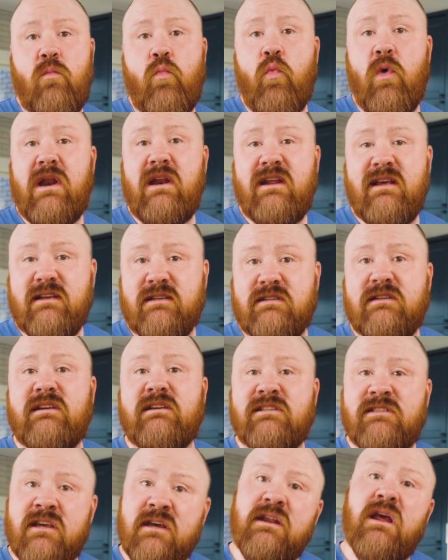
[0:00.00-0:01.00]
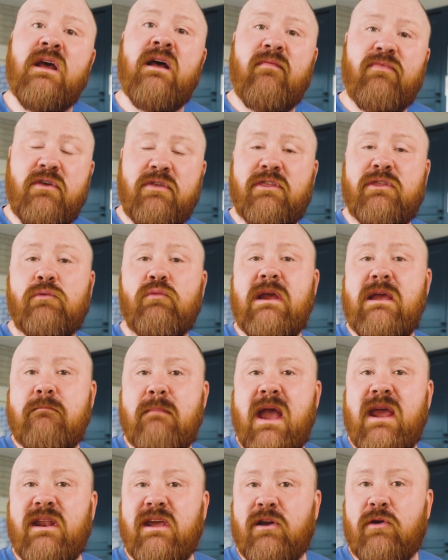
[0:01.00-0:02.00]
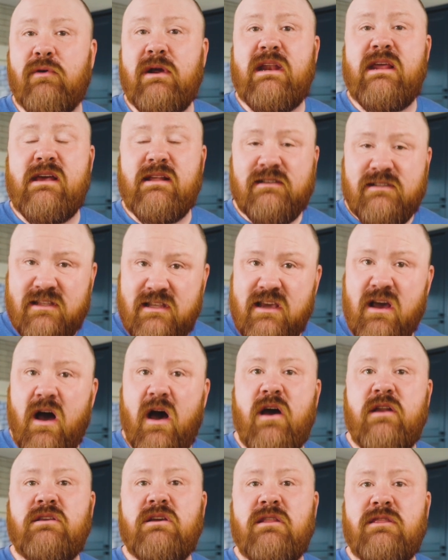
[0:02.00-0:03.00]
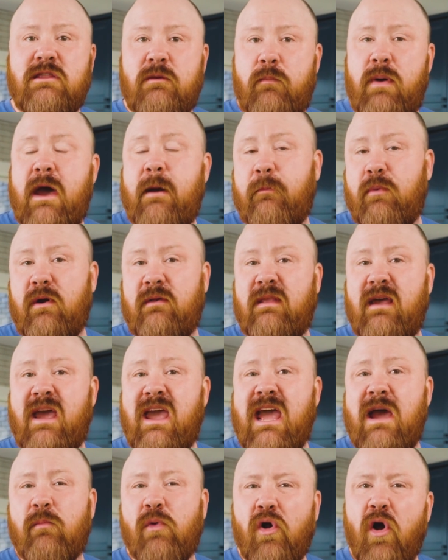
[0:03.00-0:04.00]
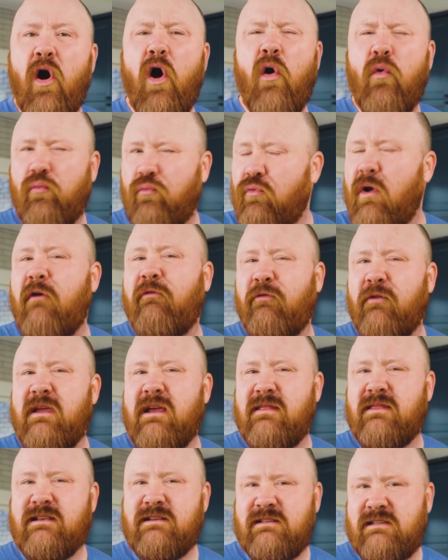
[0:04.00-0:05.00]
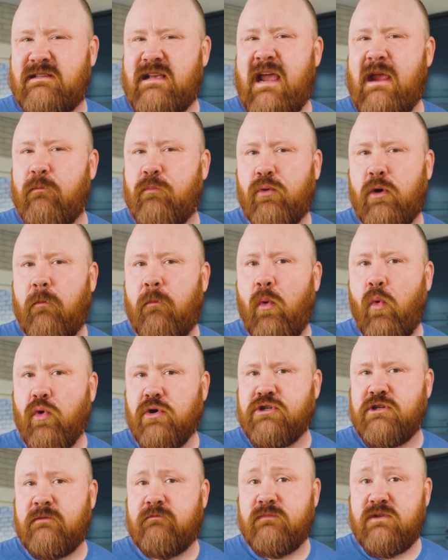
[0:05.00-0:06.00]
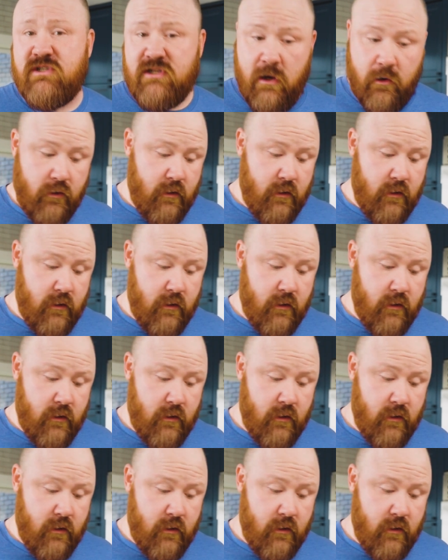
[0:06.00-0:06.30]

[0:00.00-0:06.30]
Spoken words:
what it is that the 3 main ingredients, the onion, the pepper, and the ham, are all roughly in the same proportion. So